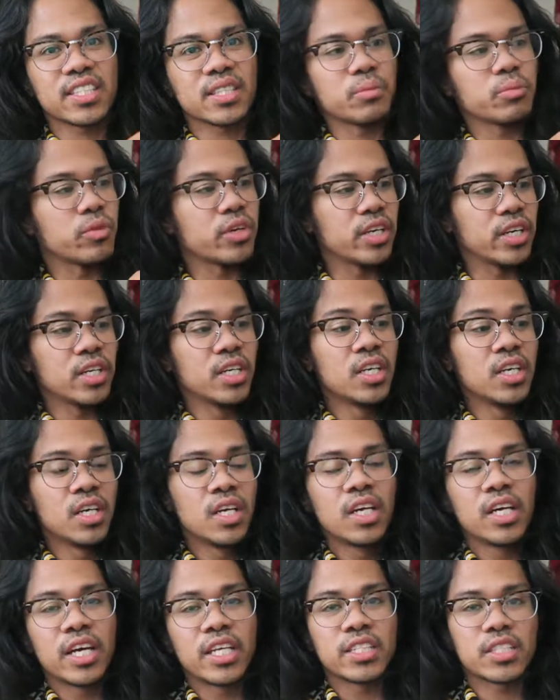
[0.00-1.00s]
somewhere.
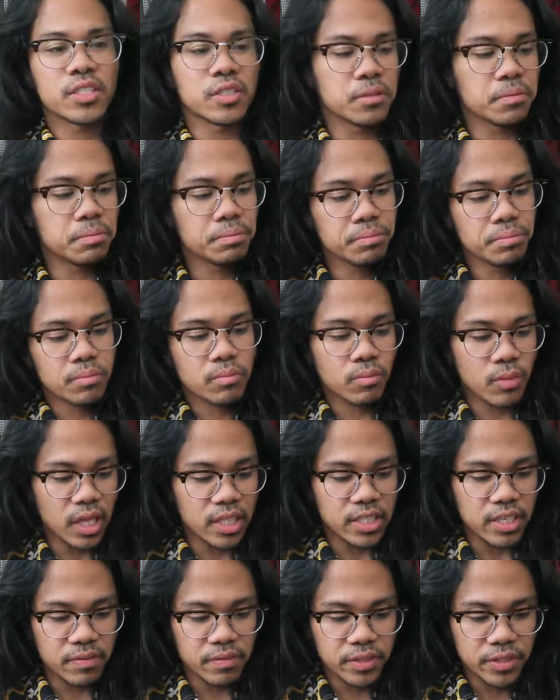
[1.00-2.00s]
And so I
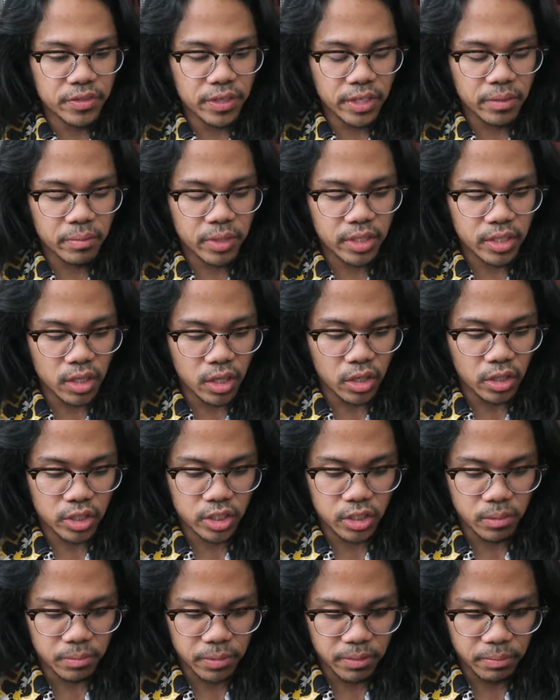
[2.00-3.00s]
definitely recommend the
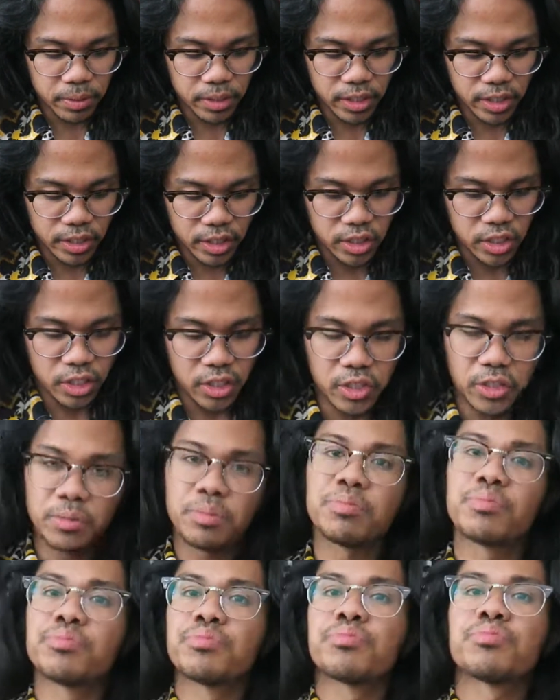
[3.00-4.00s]
Longchamp Le Pliage Neo.
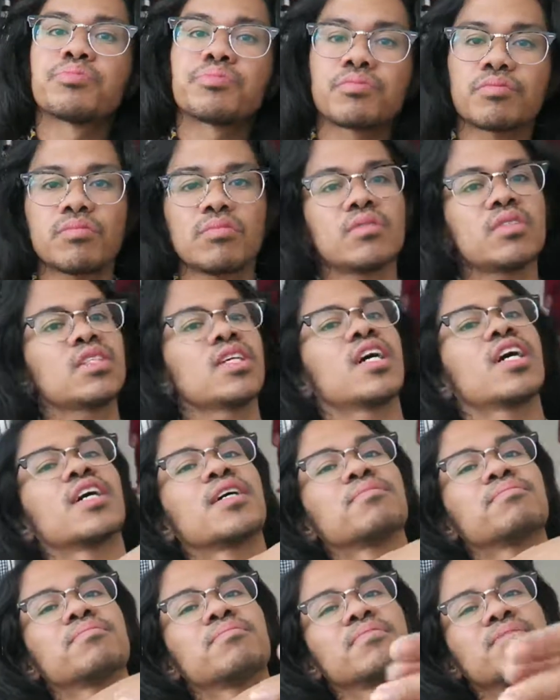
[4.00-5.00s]

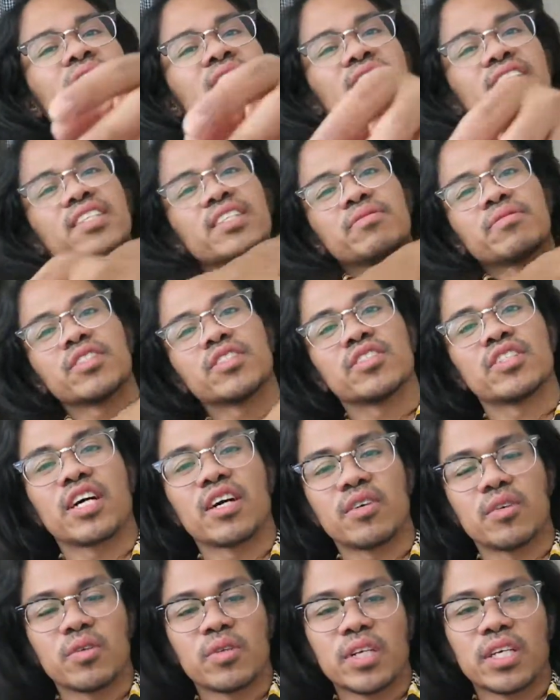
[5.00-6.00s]
I didn't even do
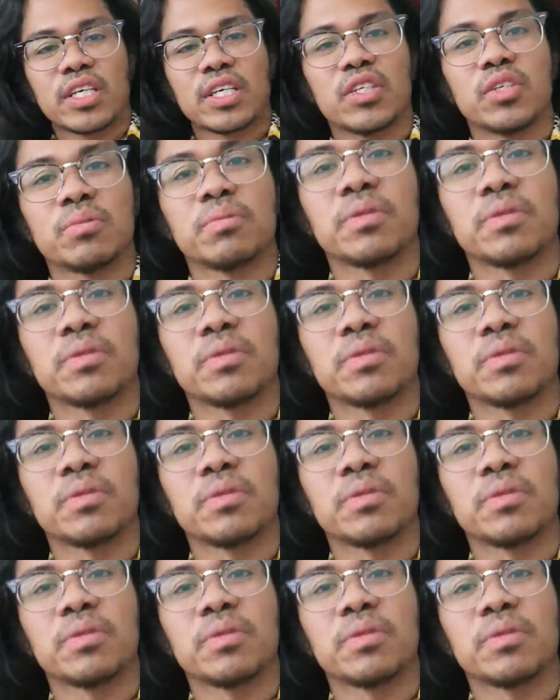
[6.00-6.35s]
that whole, like, you know,